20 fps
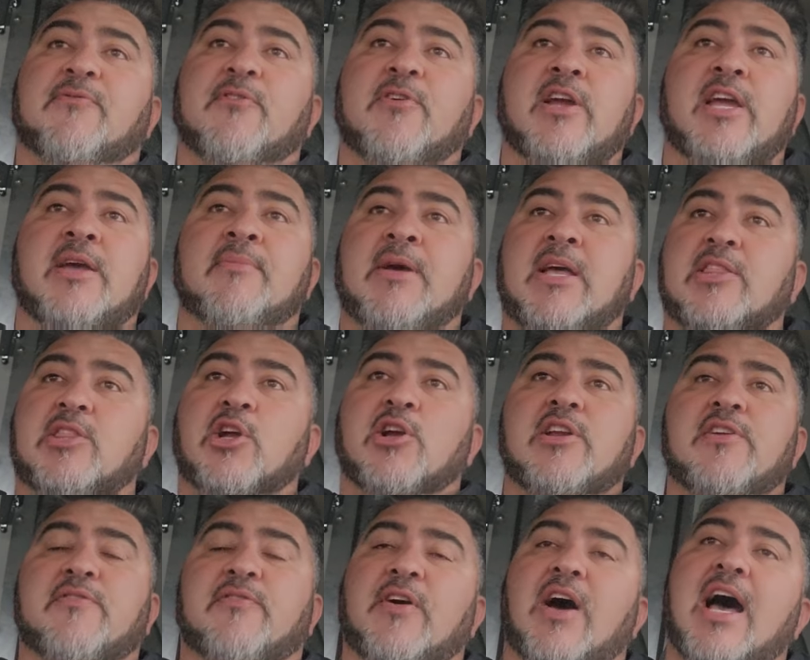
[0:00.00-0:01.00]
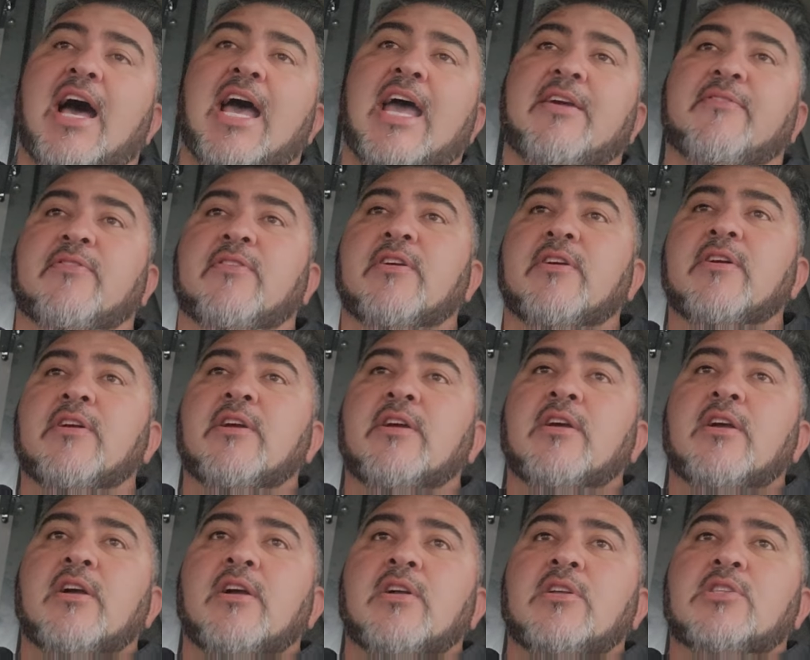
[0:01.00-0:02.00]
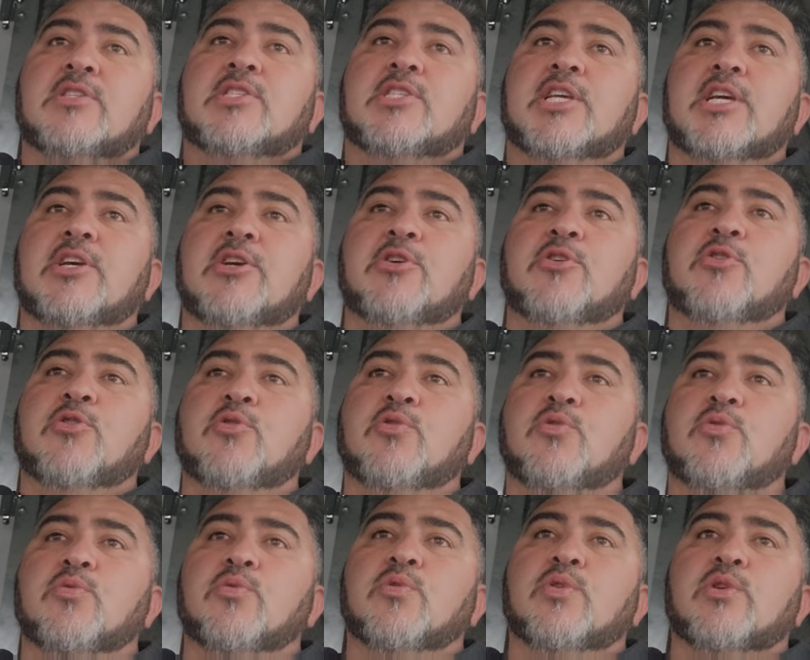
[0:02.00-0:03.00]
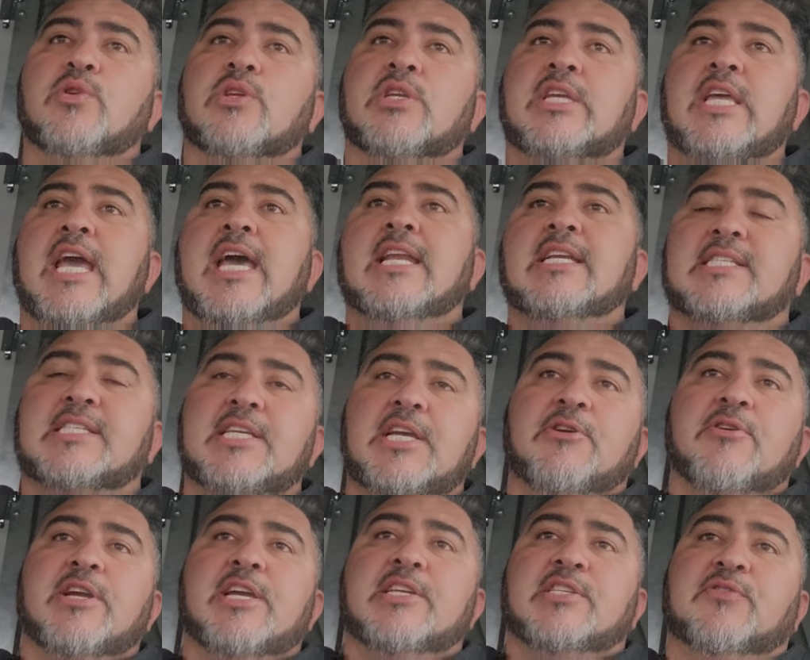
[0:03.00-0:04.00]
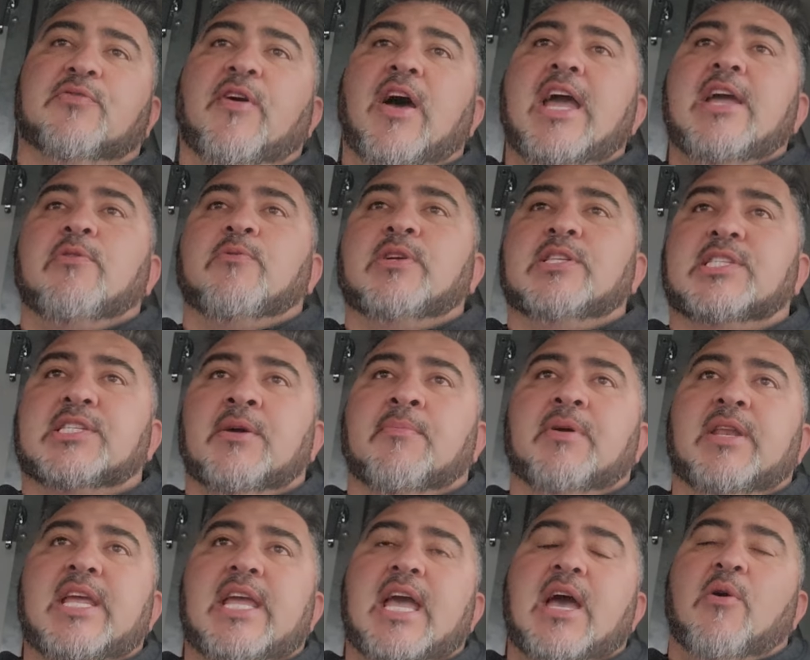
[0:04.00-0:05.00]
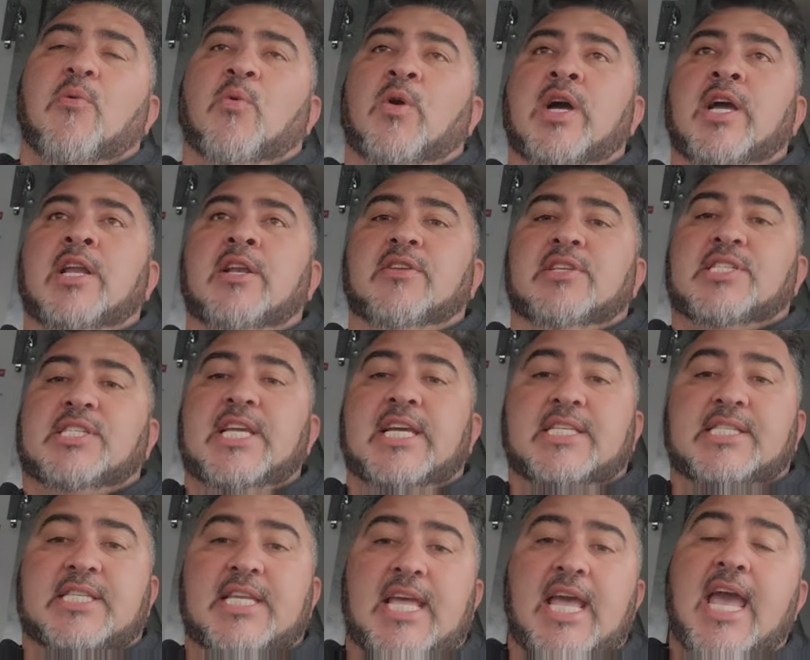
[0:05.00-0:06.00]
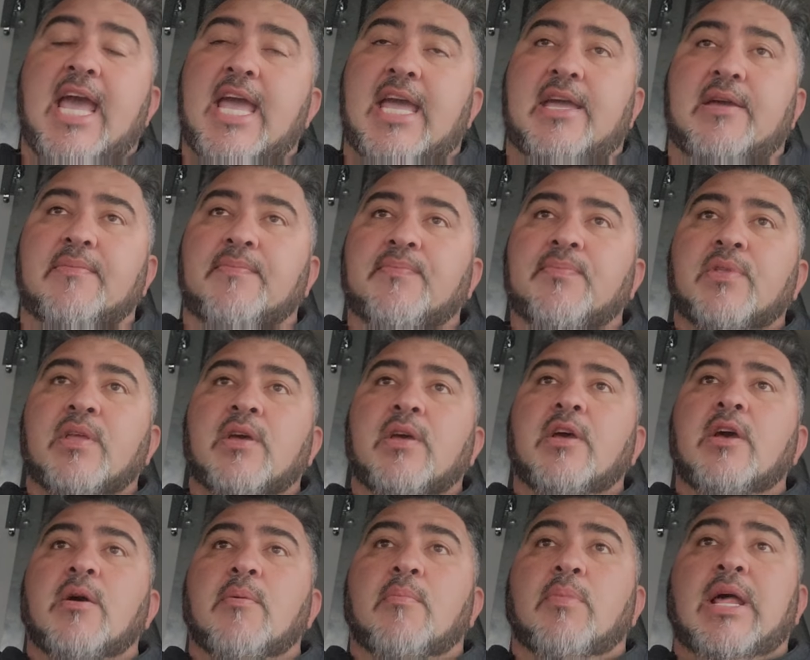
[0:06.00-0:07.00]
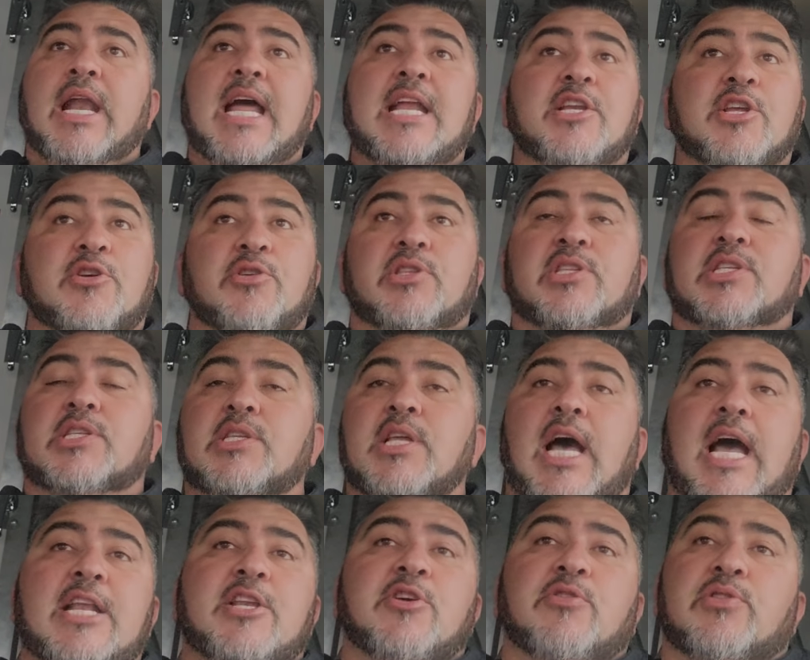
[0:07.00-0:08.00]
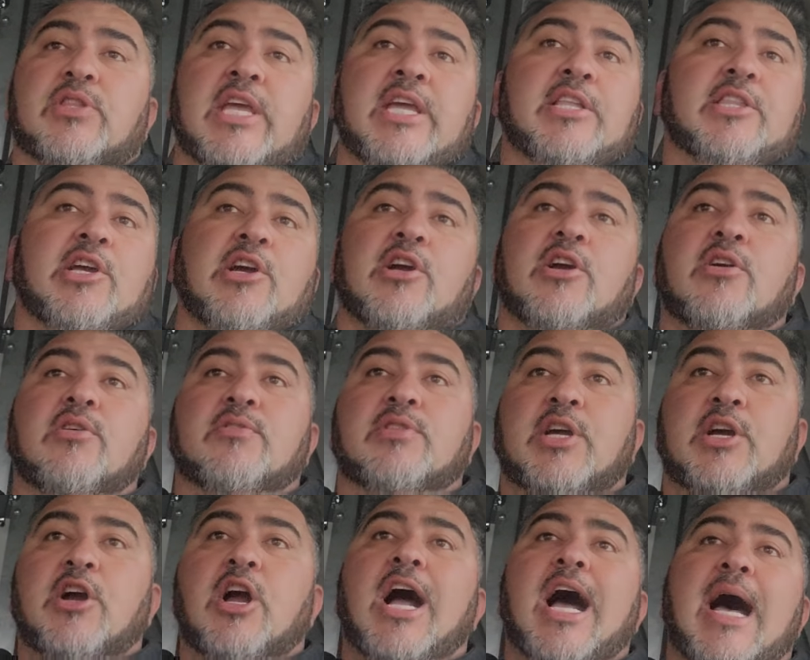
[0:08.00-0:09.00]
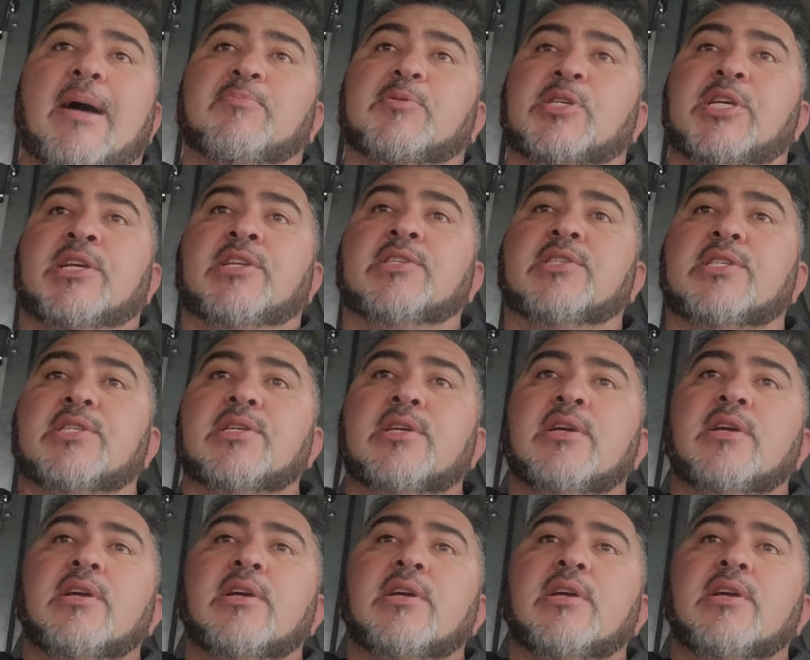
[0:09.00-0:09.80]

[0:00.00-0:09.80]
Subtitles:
for him at 35 to get a serious fight with somebody at 168. But I do think there are options,